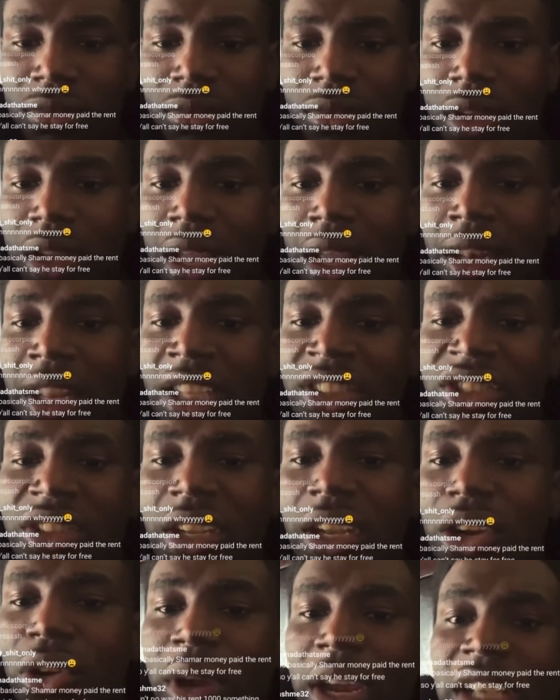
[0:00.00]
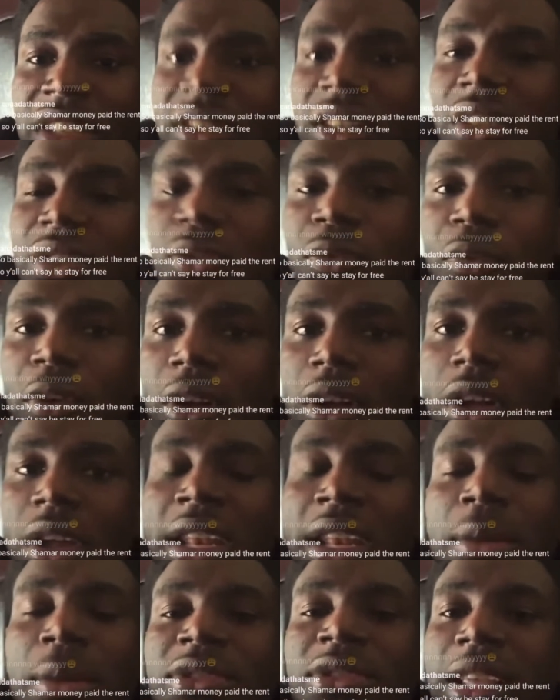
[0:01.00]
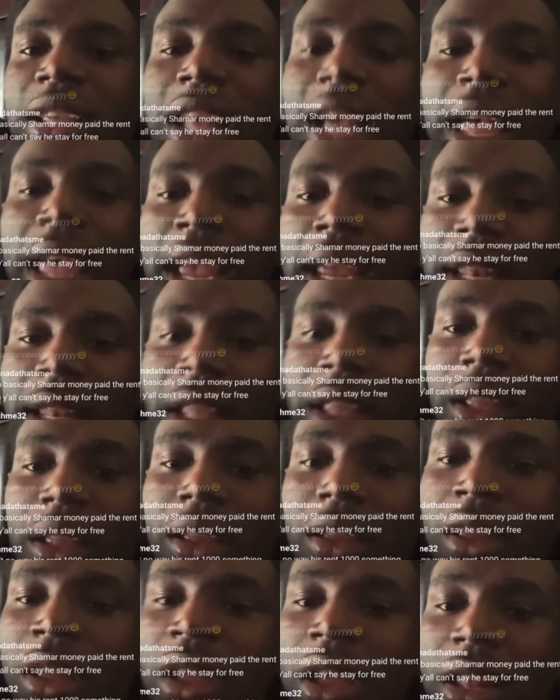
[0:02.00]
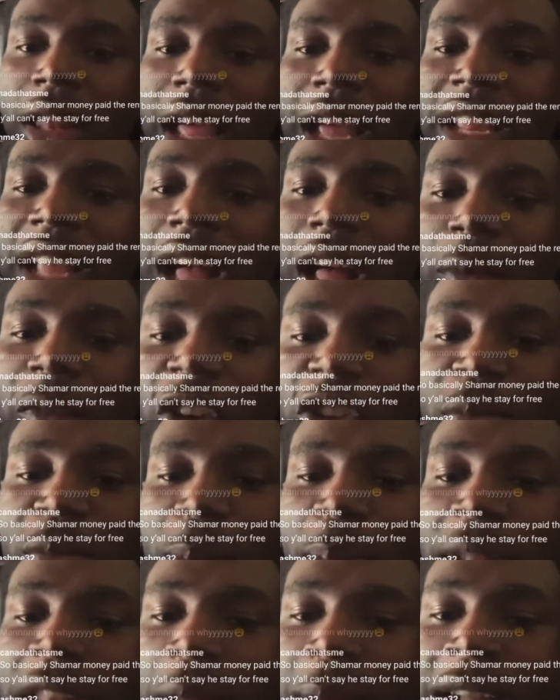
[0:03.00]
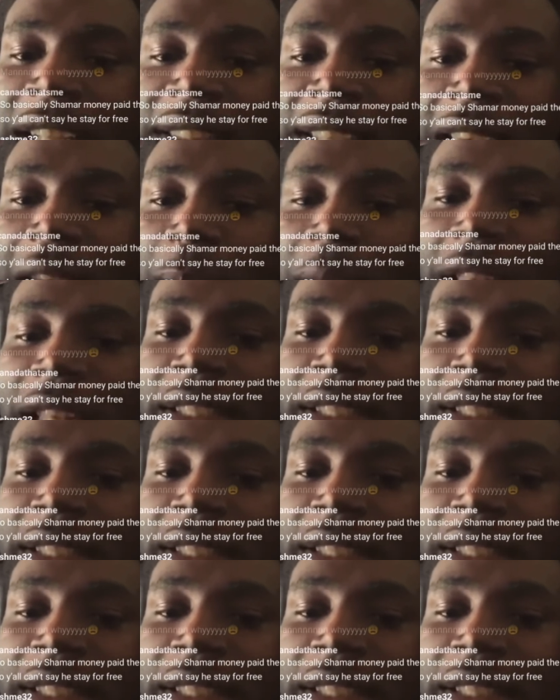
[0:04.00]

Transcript: and that shit crazy as fuck. And I'm and I hate that. Like y'all supposed to be playing my time, make it